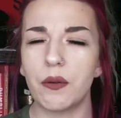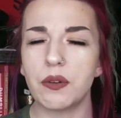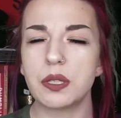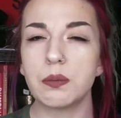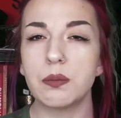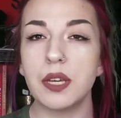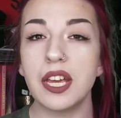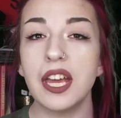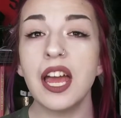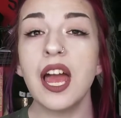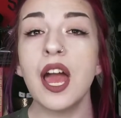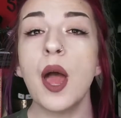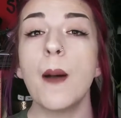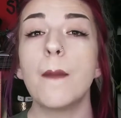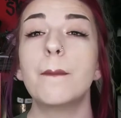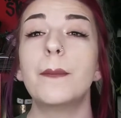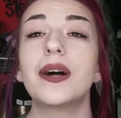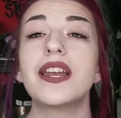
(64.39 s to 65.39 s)
out to me.
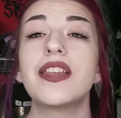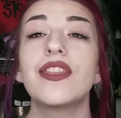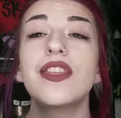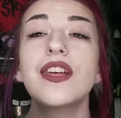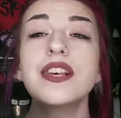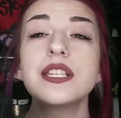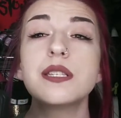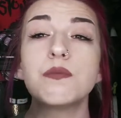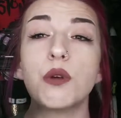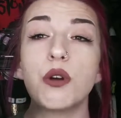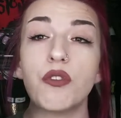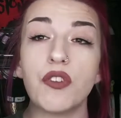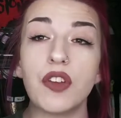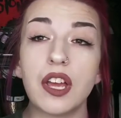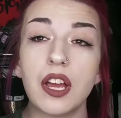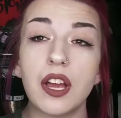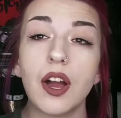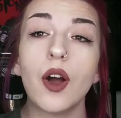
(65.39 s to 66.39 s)
But this
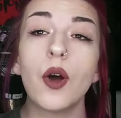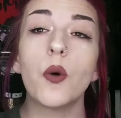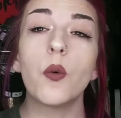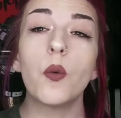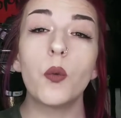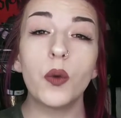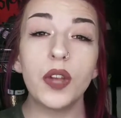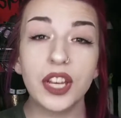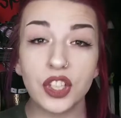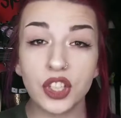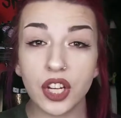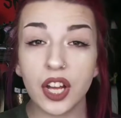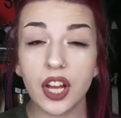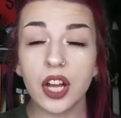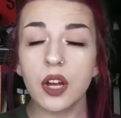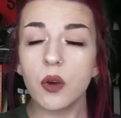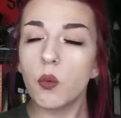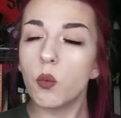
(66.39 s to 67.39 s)
movie,
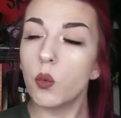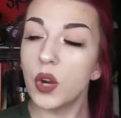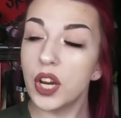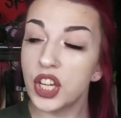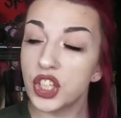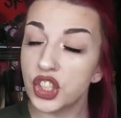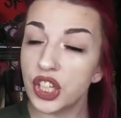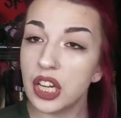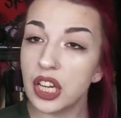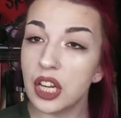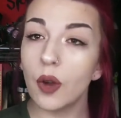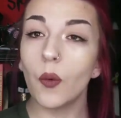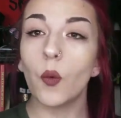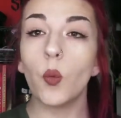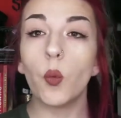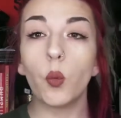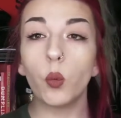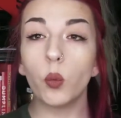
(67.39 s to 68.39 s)
Ouija,
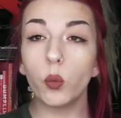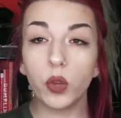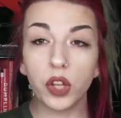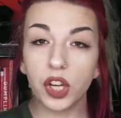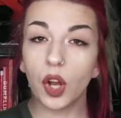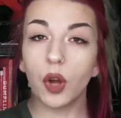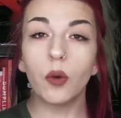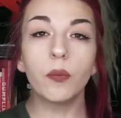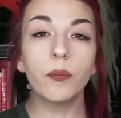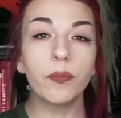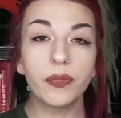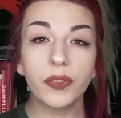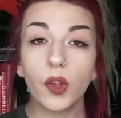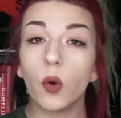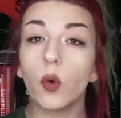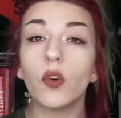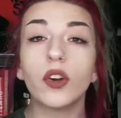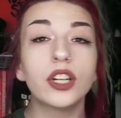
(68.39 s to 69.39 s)
you know,
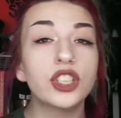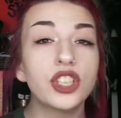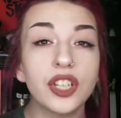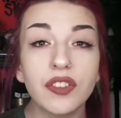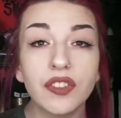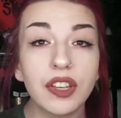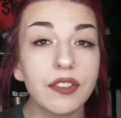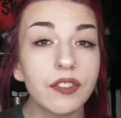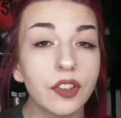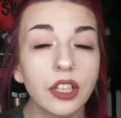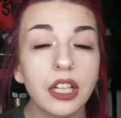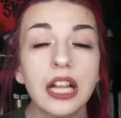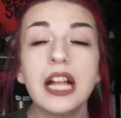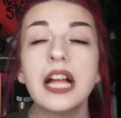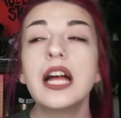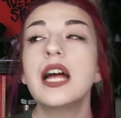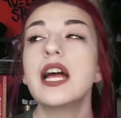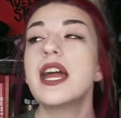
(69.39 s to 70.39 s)
Origin of
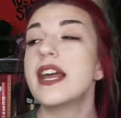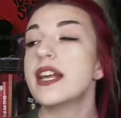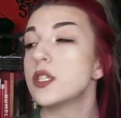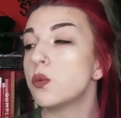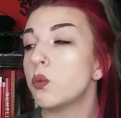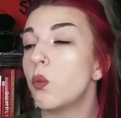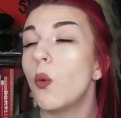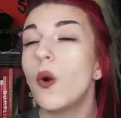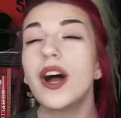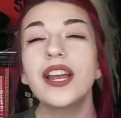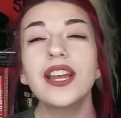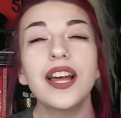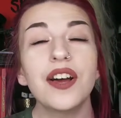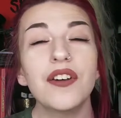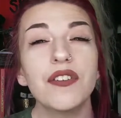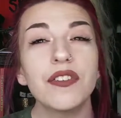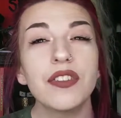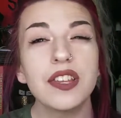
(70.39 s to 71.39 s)
Evil, is one
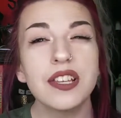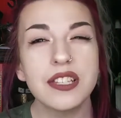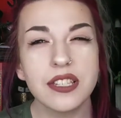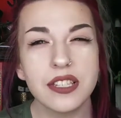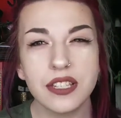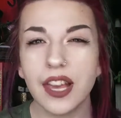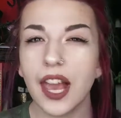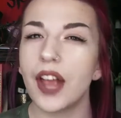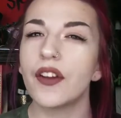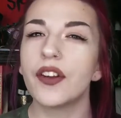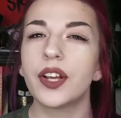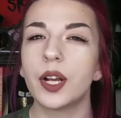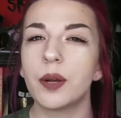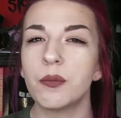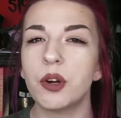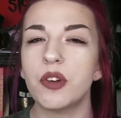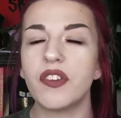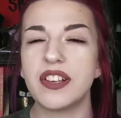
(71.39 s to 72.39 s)
of the
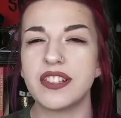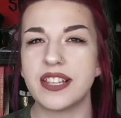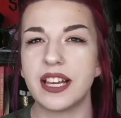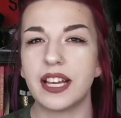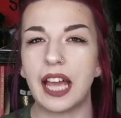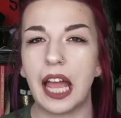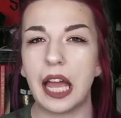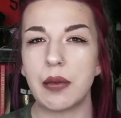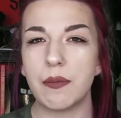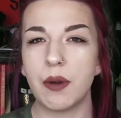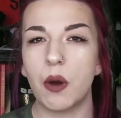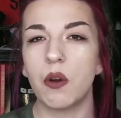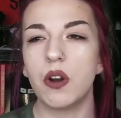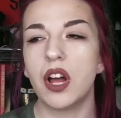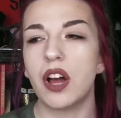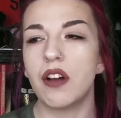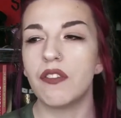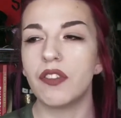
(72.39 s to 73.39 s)
scarier movies that came
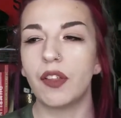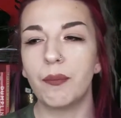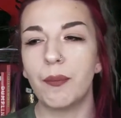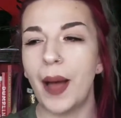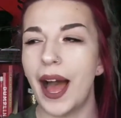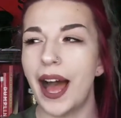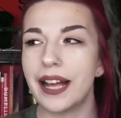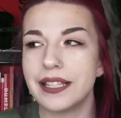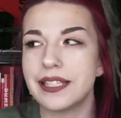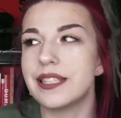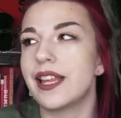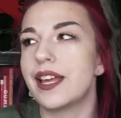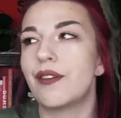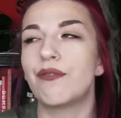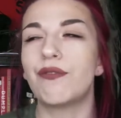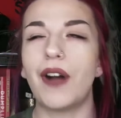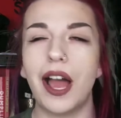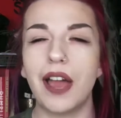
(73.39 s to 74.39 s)
out of the past
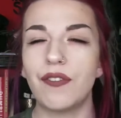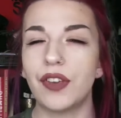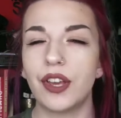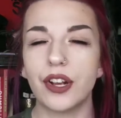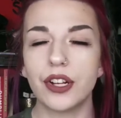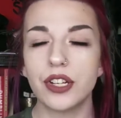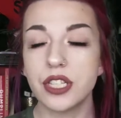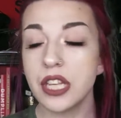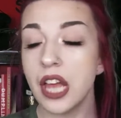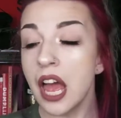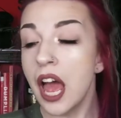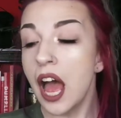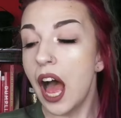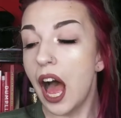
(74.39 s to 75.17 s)
like 5 years.